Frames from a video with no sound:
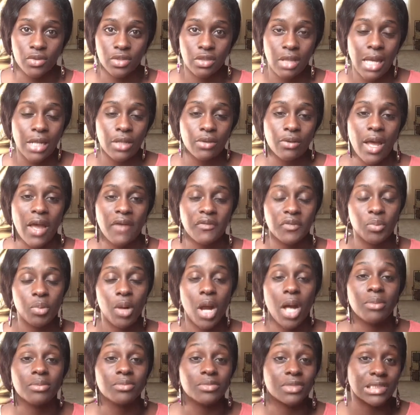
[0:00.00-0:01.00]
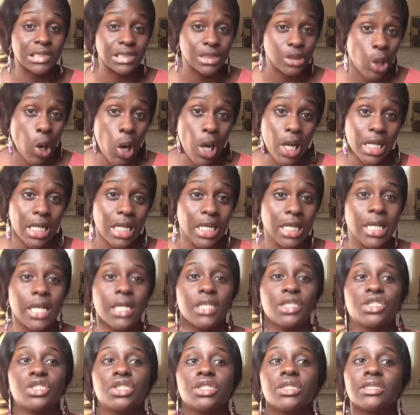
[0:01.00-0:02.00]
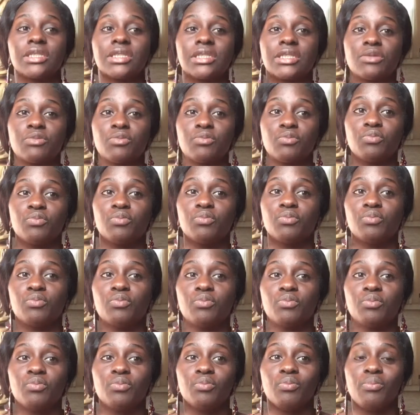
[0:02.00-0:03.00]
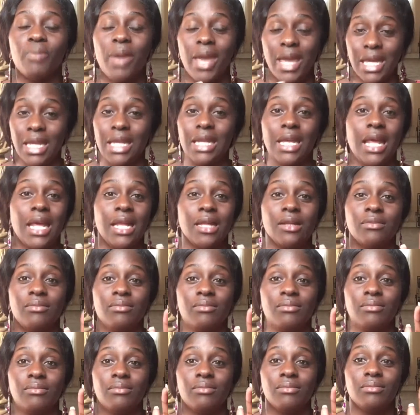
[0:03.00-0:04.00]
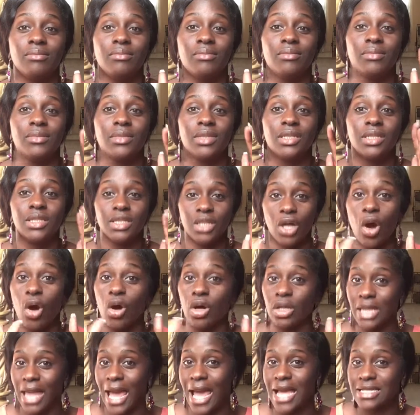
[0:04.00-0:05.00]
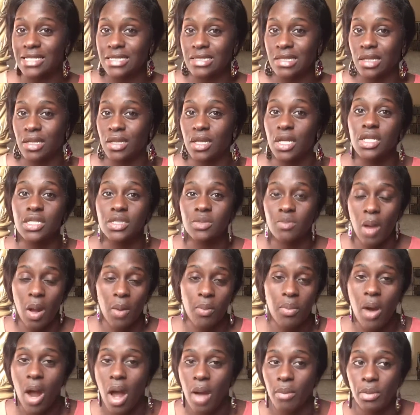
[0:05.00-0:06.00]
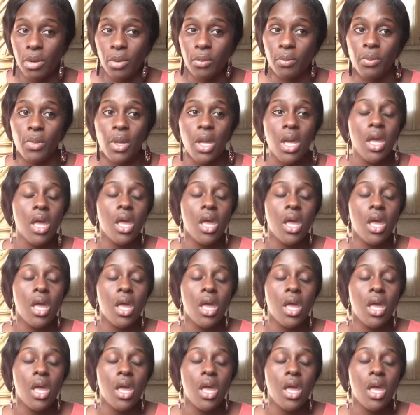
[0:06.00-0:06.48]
So I don't have a problem starting. It's just making it long lasting is my problem.